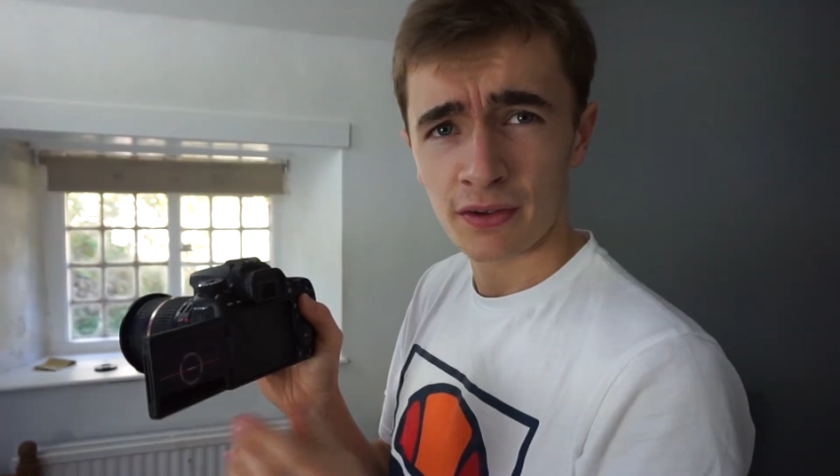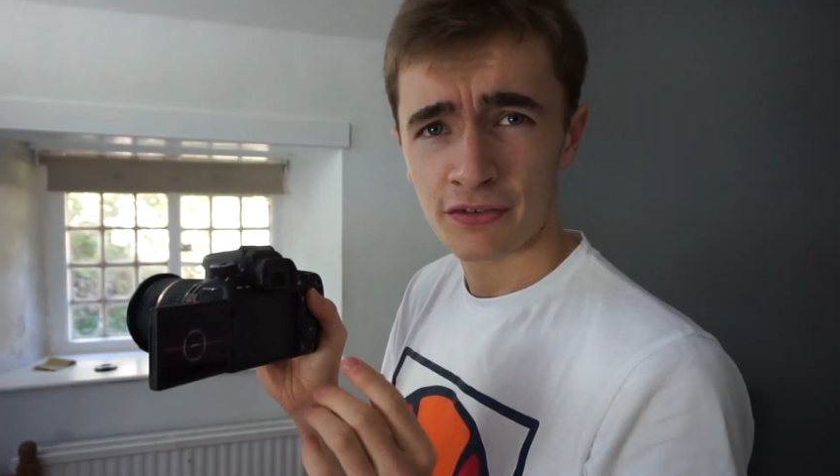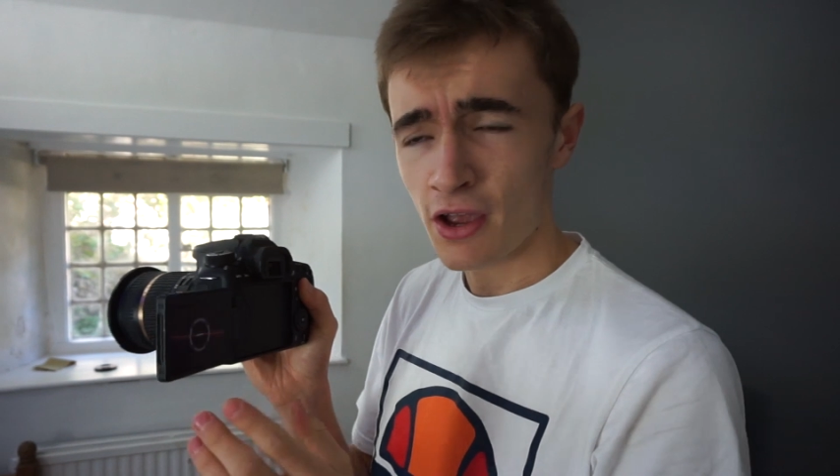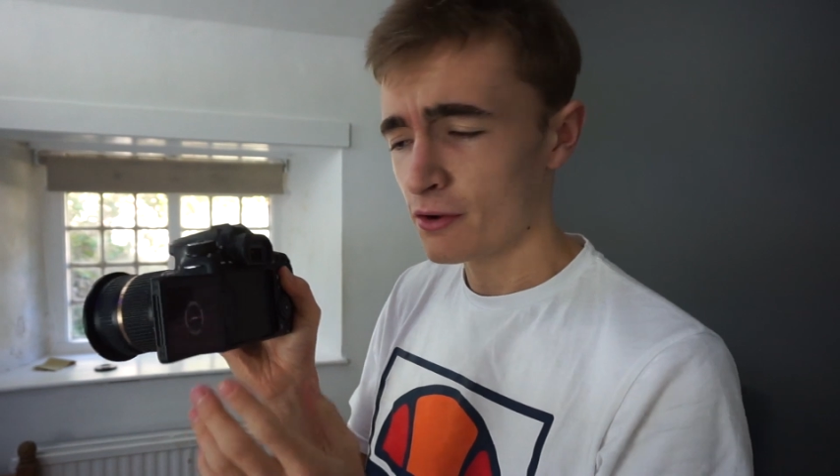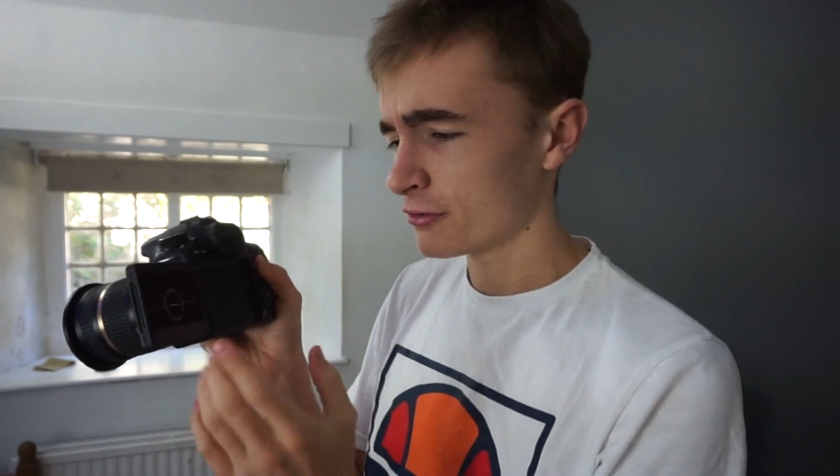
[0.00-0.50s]
There's
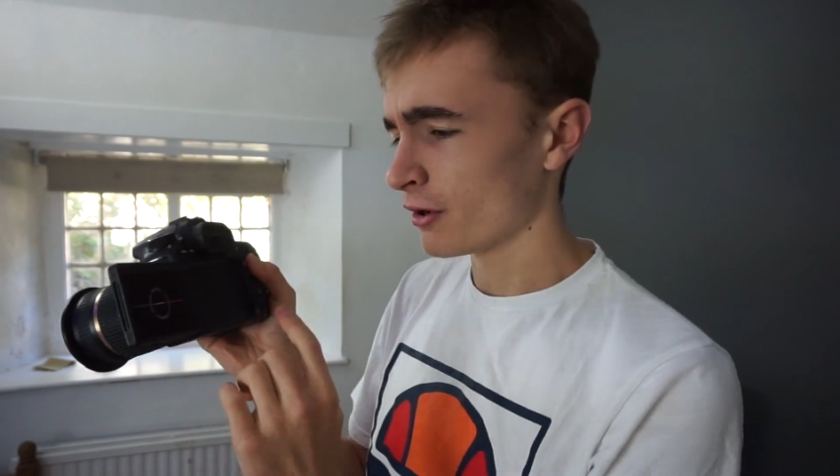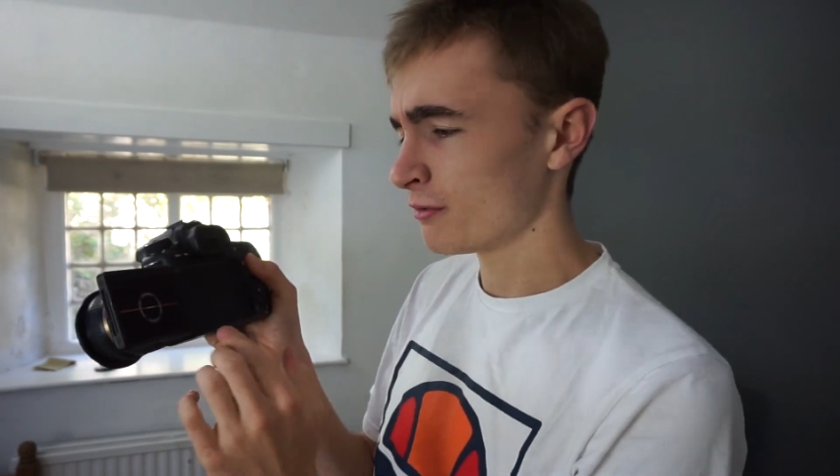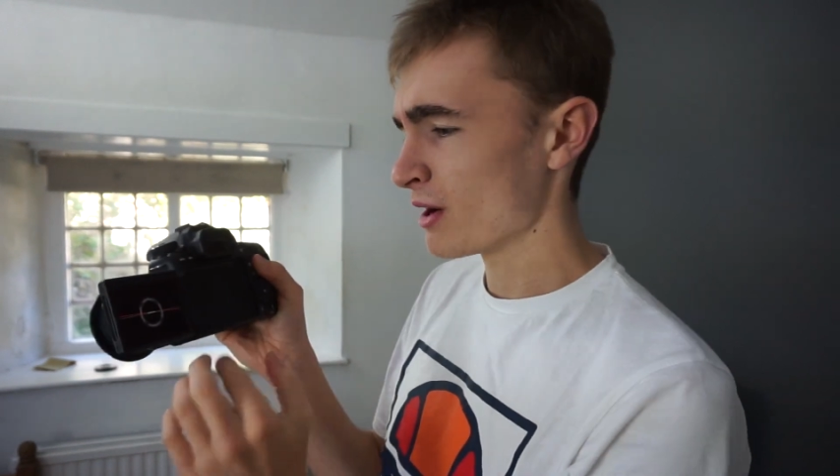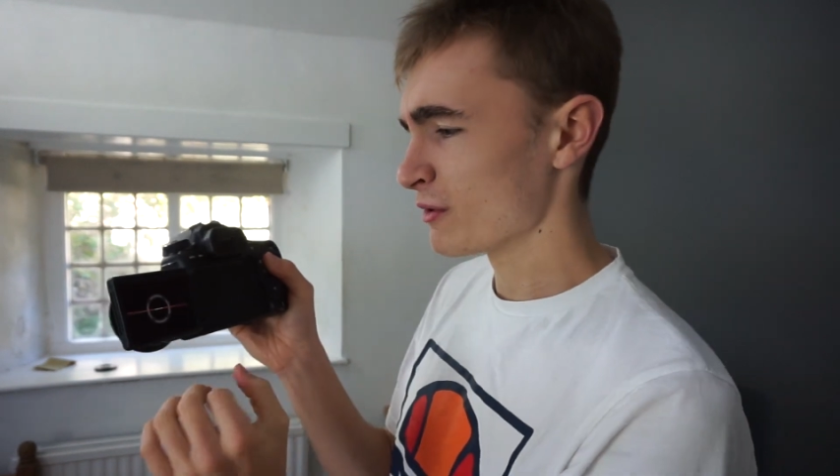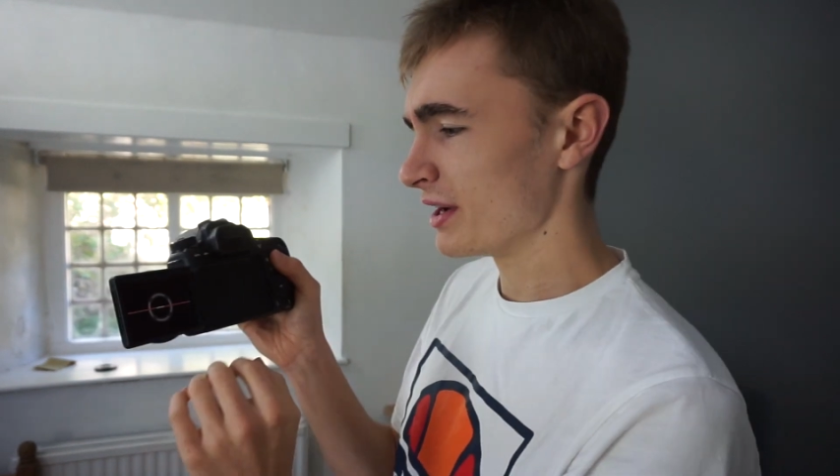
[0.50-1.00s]
no
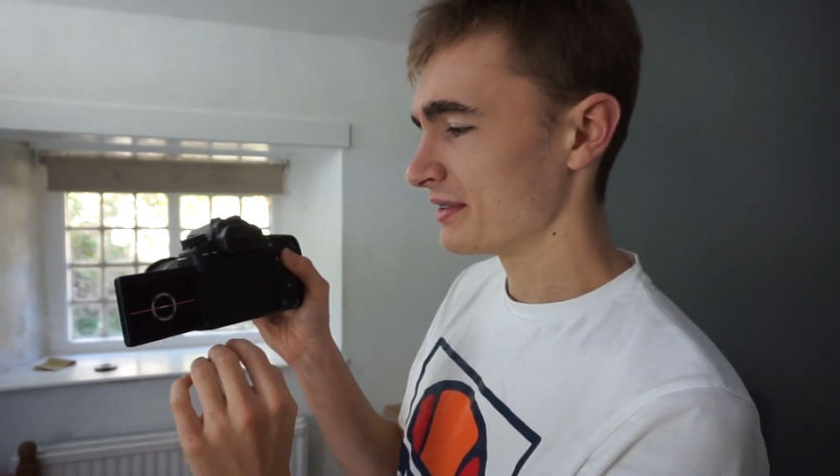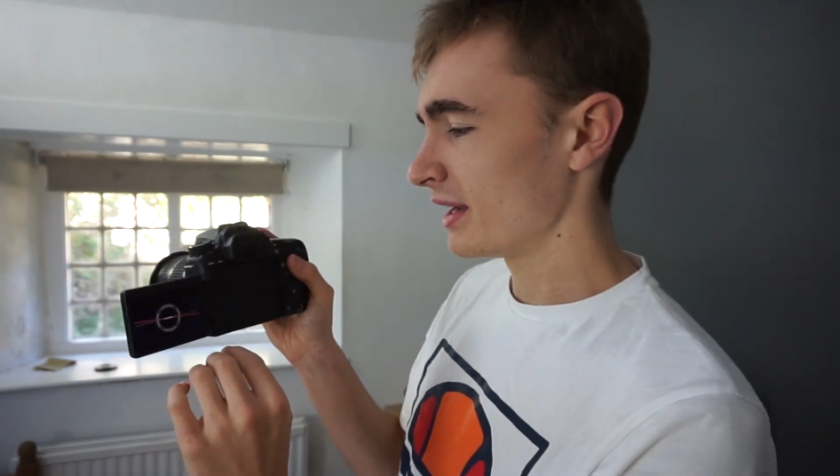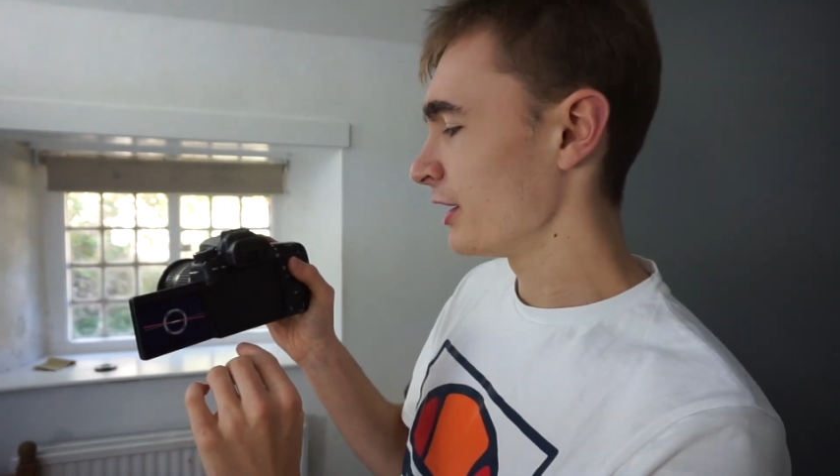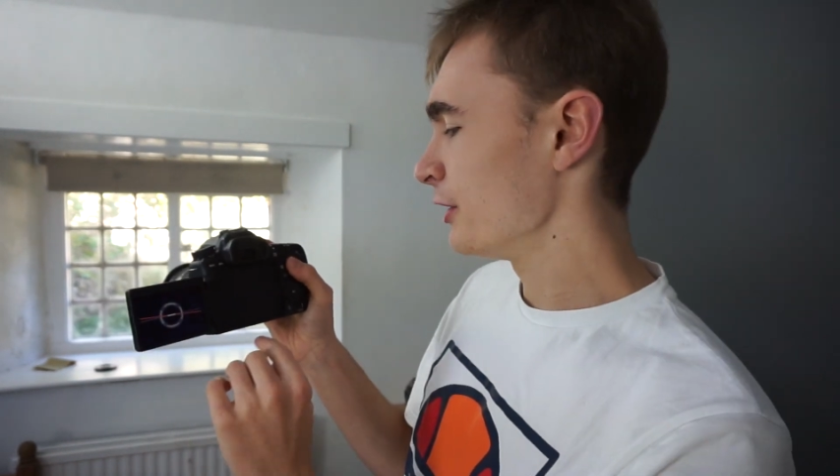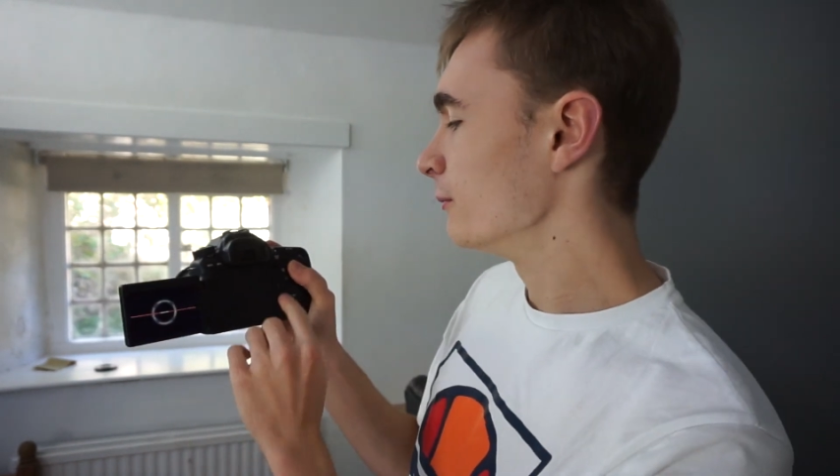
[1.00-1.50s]
software really telling you